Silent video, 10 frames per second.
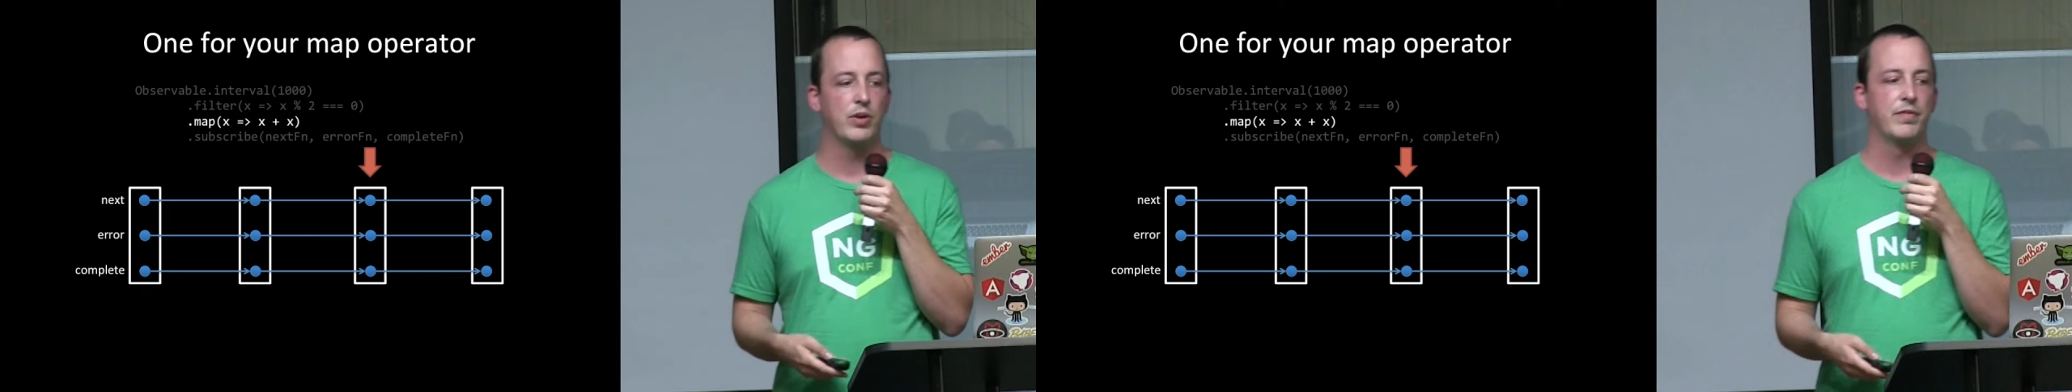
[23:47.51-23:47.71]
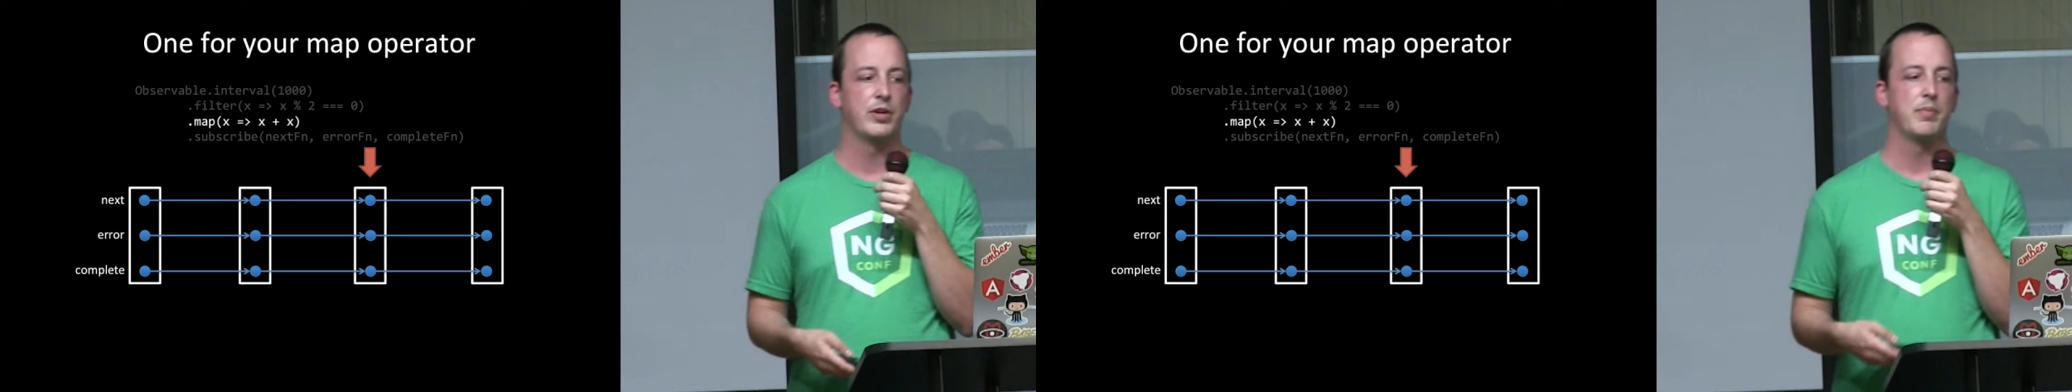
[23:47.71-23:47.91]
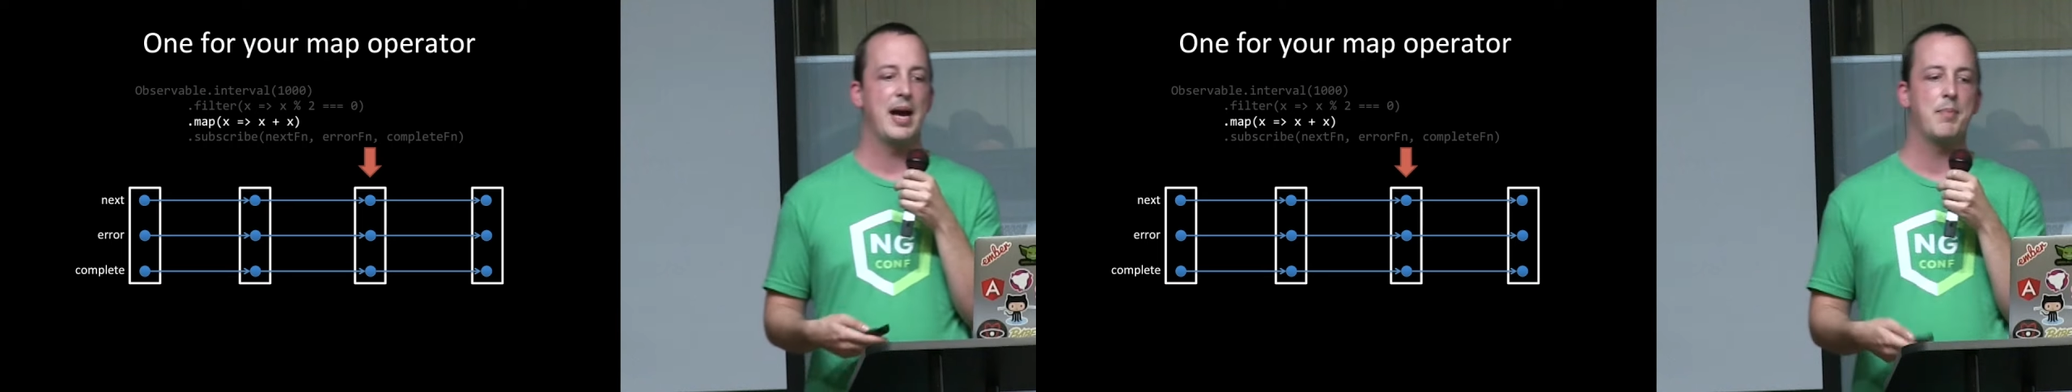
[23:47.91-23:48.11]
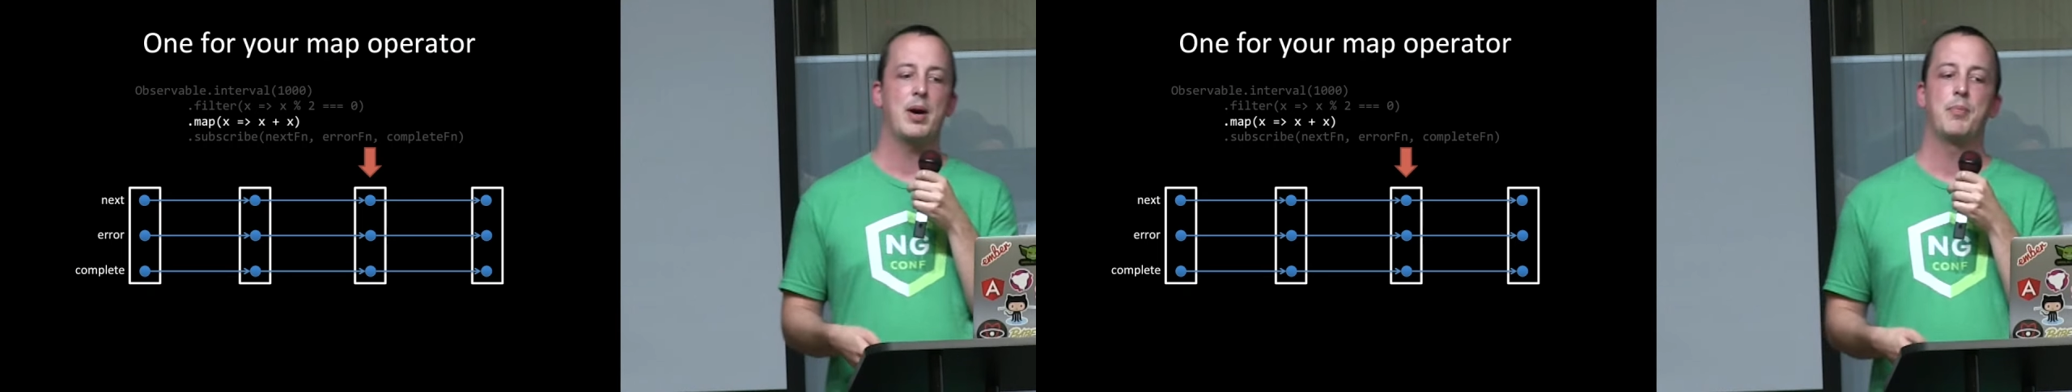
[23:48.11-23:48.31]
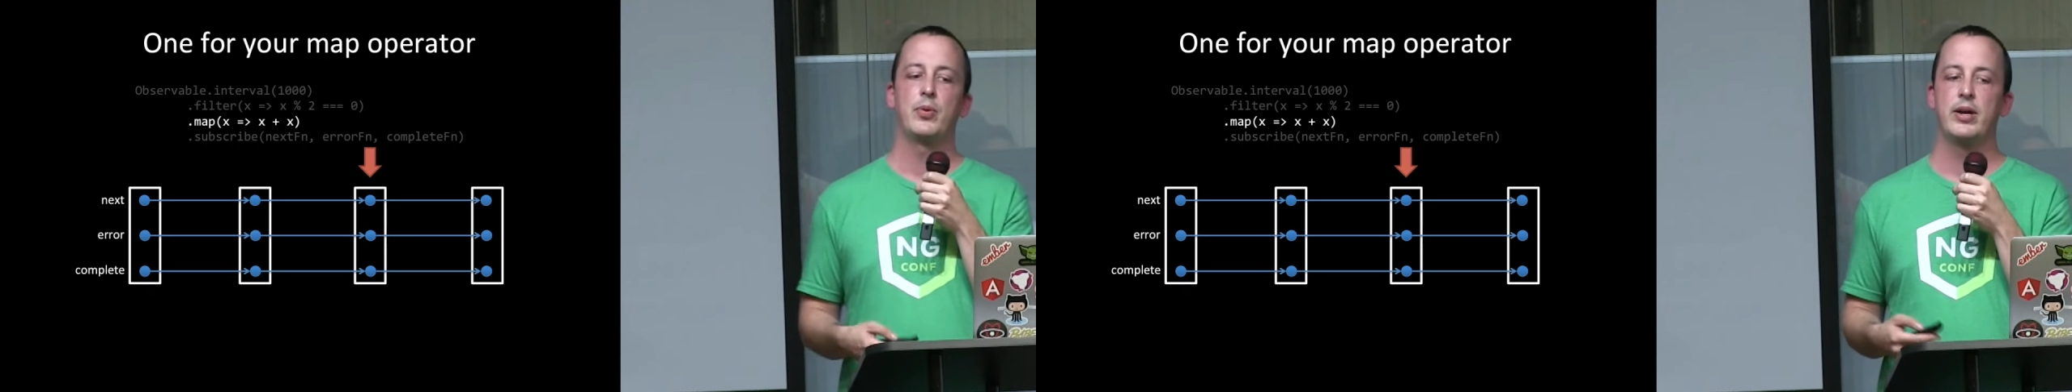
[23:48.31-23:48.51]
one for your map
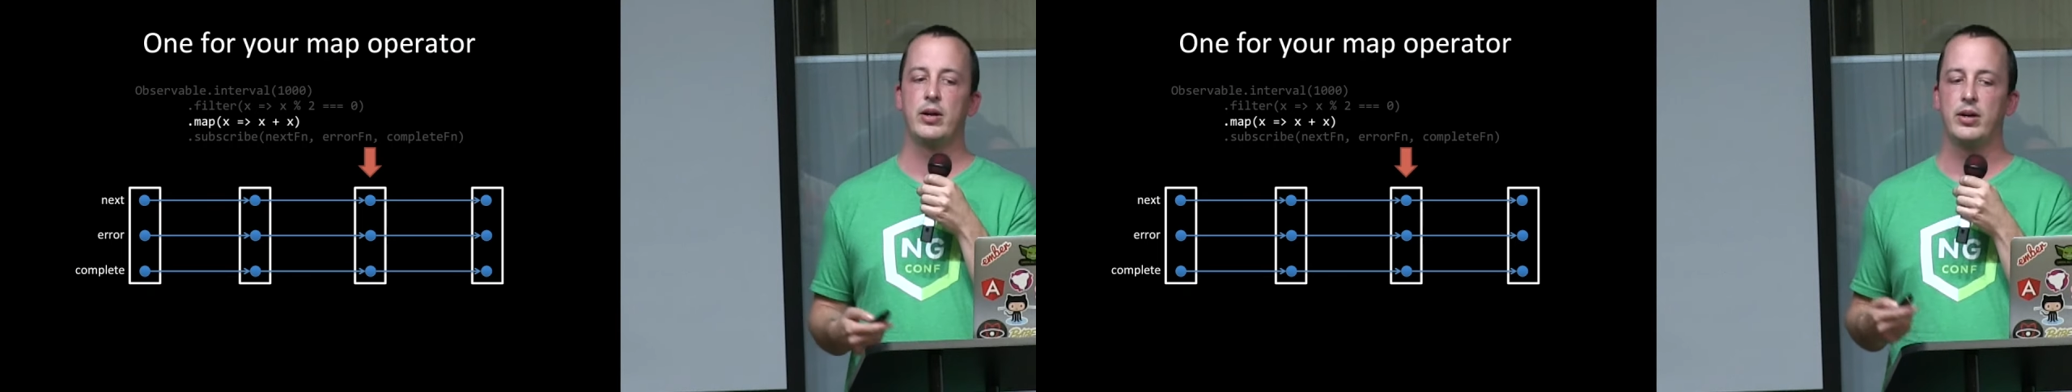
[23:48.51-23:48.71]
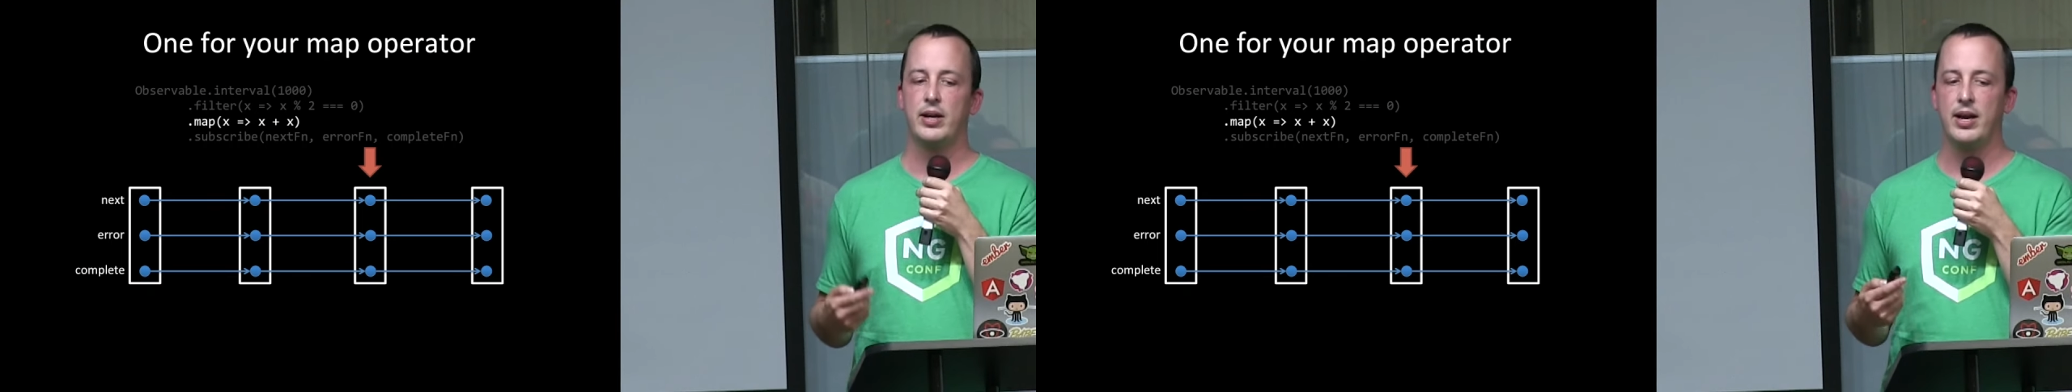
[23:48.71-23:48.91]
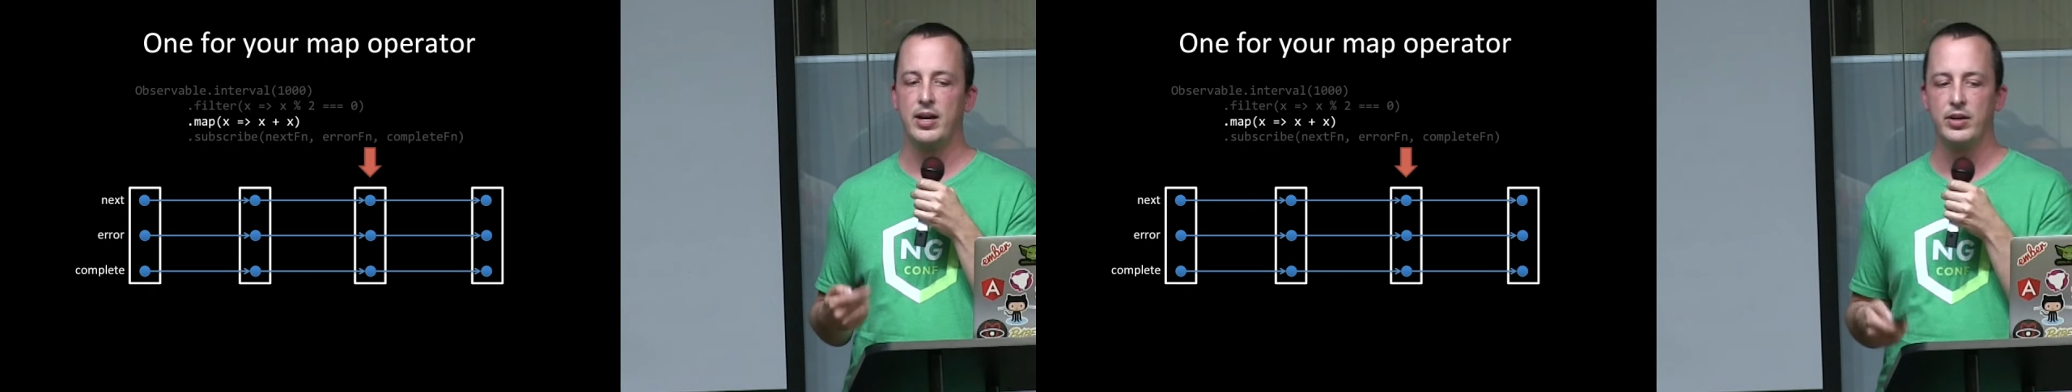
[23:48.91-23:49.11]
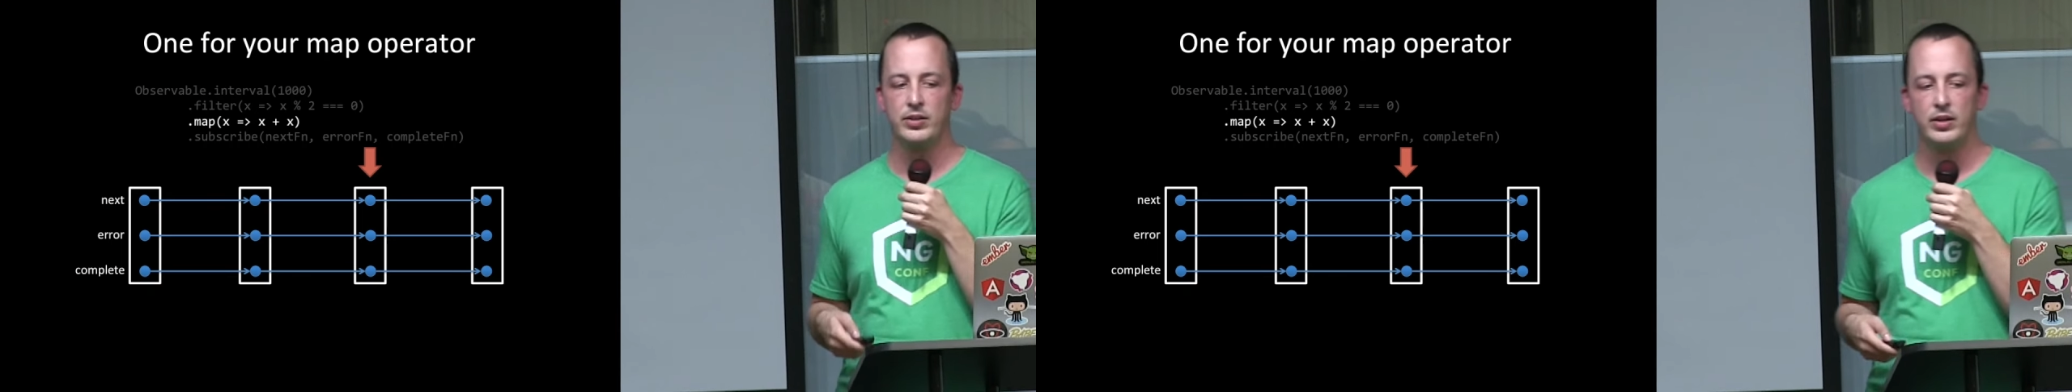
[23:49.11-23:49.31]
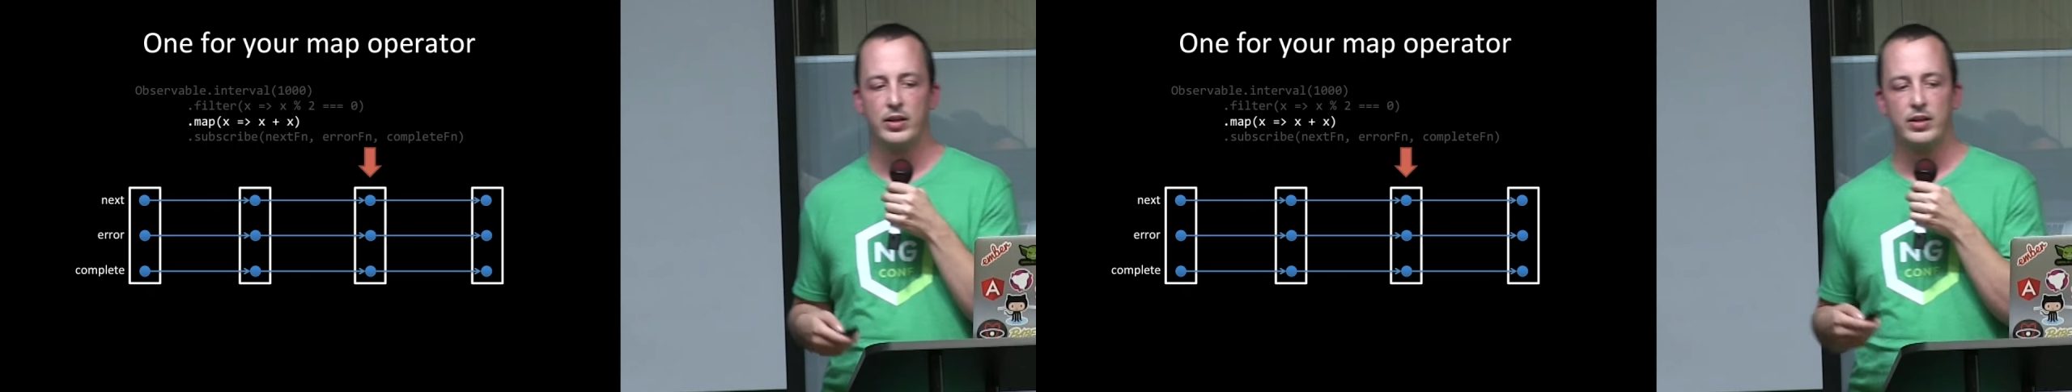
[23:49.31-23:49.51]
operator, and